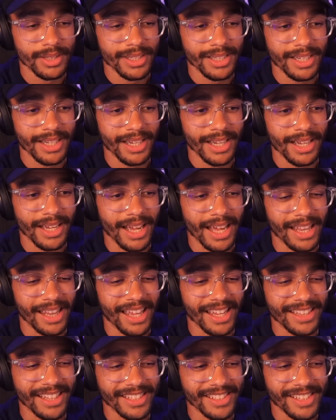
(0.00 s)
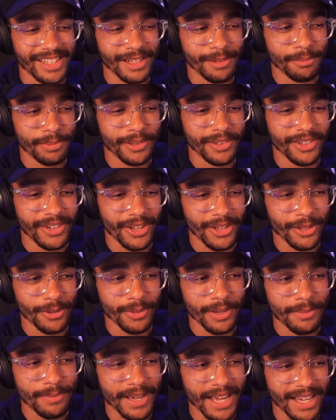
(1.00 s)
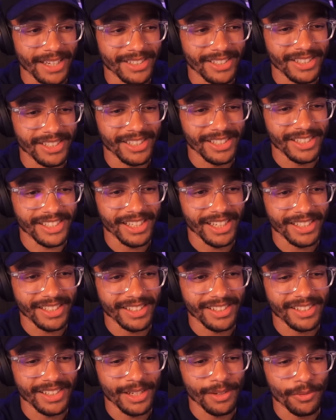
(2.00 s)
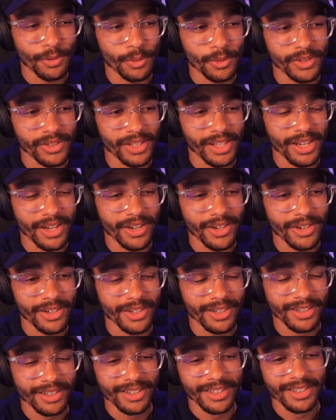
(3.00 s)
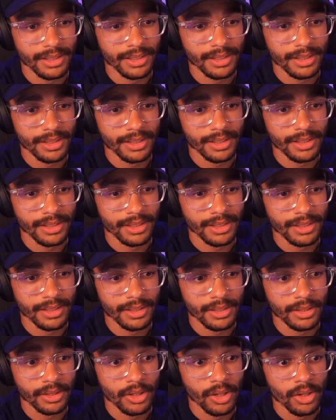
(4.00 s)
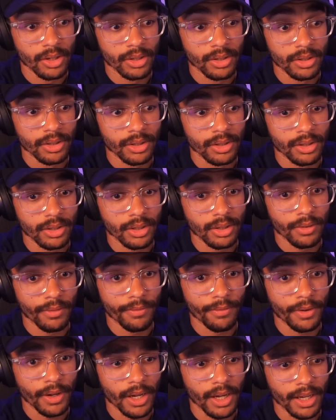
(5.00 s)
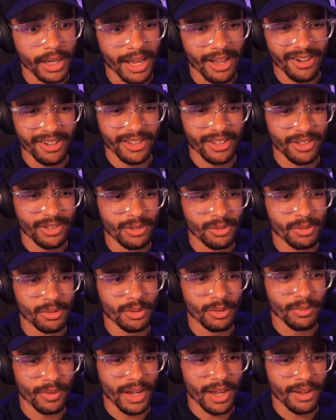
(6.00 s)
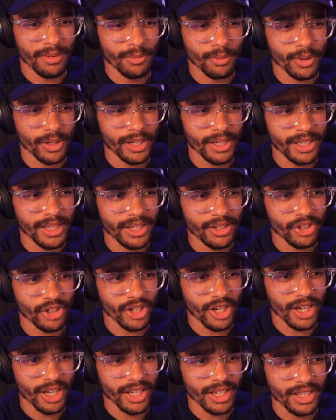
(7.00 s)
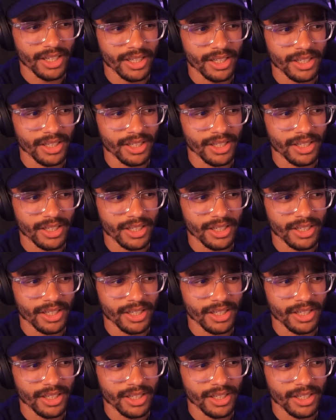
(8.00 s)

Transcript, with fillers: Yeah, I like that she didn't pull it all the way back. She just checked to see if it was there. Oh, fuck. How did this dude survive? Where did he get shot?